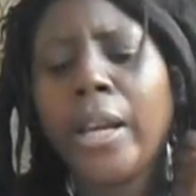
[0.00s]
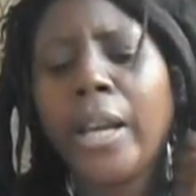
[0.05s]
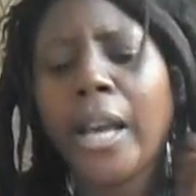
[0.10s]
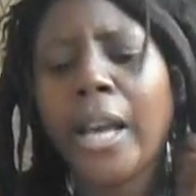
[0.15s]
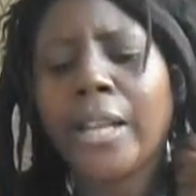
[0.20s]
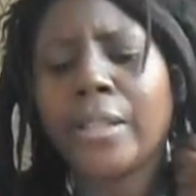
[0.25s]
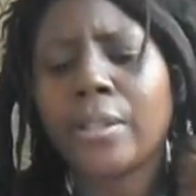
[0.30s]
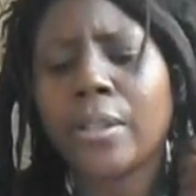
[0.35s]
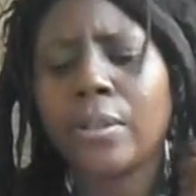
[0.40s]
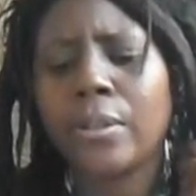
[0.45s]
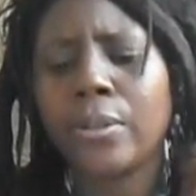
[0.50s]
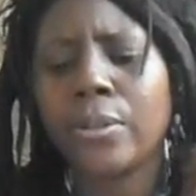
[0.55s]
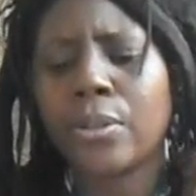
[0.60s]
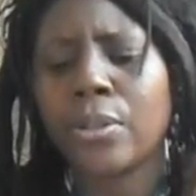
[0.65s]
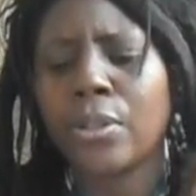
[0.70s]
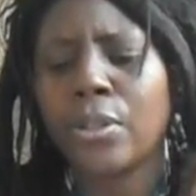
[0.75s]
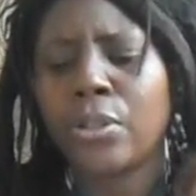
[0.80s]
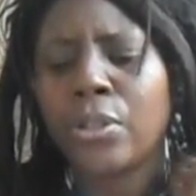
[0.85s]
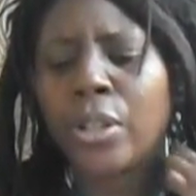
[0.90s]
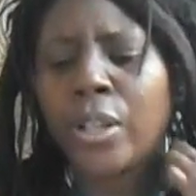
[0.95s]
as
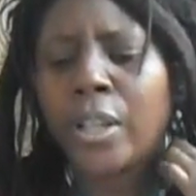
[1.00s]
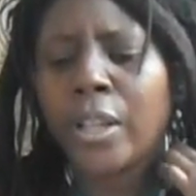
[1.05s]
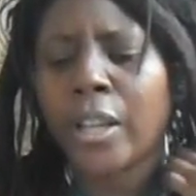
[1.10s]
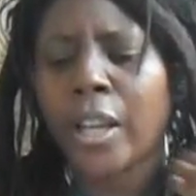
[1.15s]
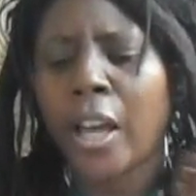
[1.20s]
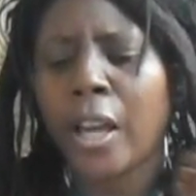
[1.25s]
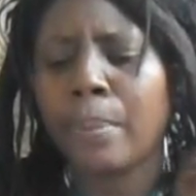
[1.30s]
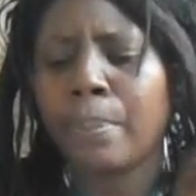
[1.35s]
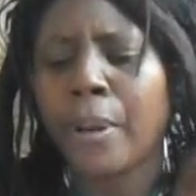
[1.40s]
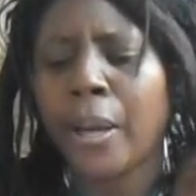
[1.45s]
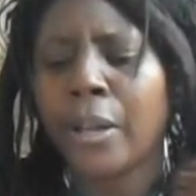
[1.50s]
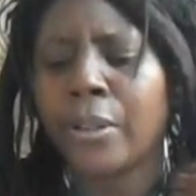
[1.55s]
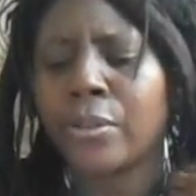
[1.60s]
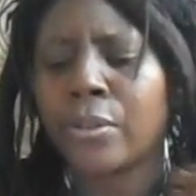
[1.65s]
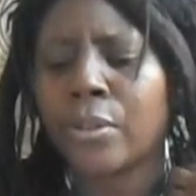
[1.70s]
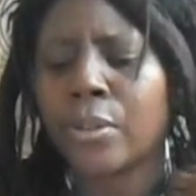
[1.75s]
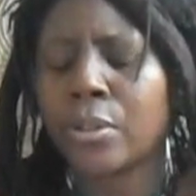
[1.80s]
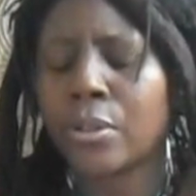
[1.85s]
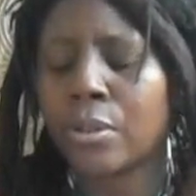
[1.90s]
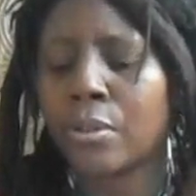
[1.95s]
hallucinogenic compounds
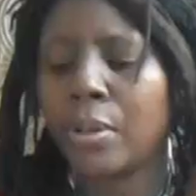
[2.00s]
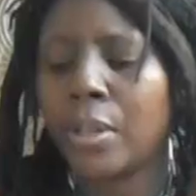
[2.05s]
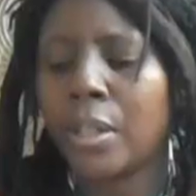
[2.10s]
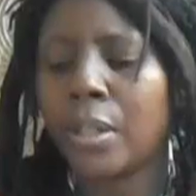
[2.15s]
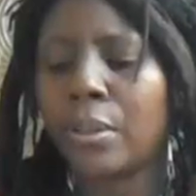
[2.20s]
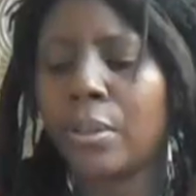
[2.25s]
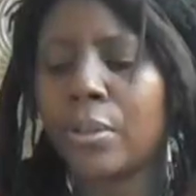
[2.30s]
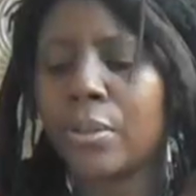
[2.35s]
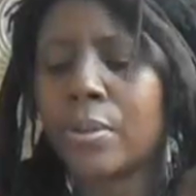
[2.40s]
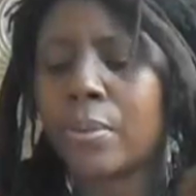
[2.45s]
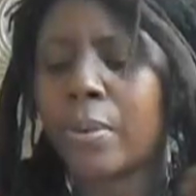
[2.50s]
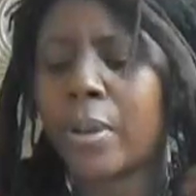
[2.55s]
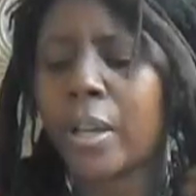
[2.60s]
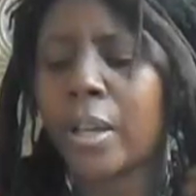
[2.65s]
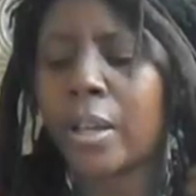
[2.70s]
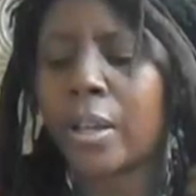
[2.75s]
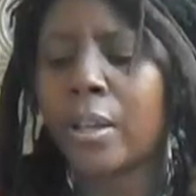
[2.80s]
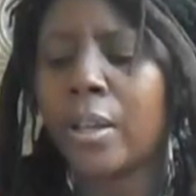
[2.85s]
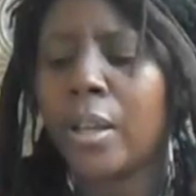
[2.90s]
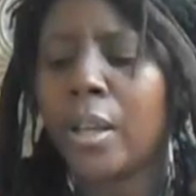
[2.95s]
are excreted this
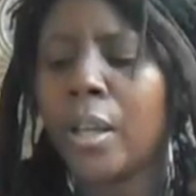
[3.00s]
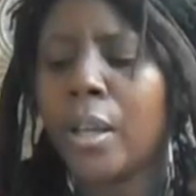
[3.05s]
way,